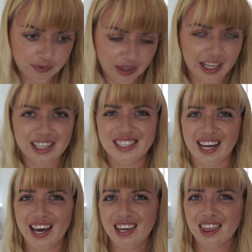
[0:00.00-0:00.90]
like
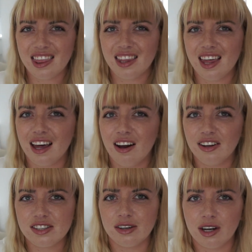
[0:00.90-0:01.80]
death, then that
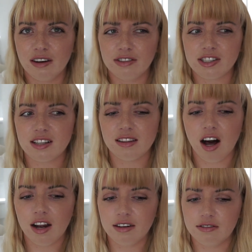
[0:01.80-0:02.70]
also covers a
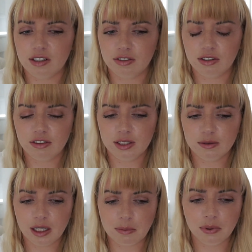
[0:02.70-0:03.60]
lot of different
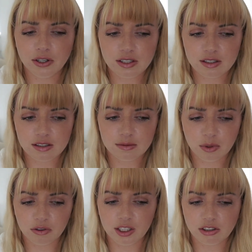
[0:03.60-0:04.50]
like books,
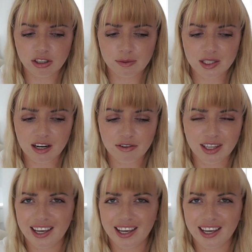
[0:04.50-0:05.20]
book relationships that I've read.